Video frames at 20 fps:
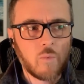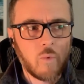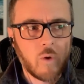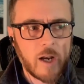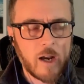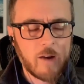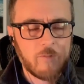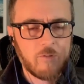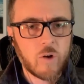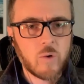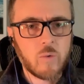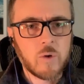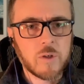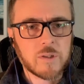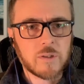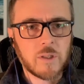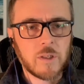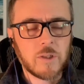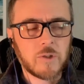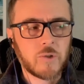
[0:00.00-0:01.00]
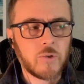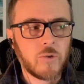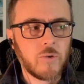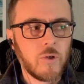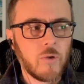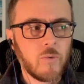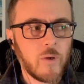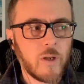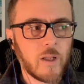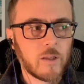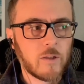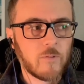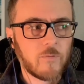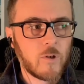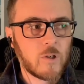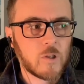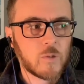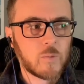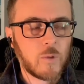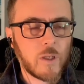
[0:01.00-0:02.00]
whatever it was that drew you in at the
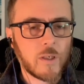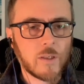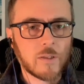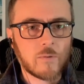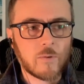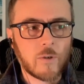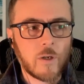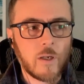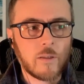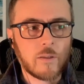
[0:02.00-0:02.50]
first place, right?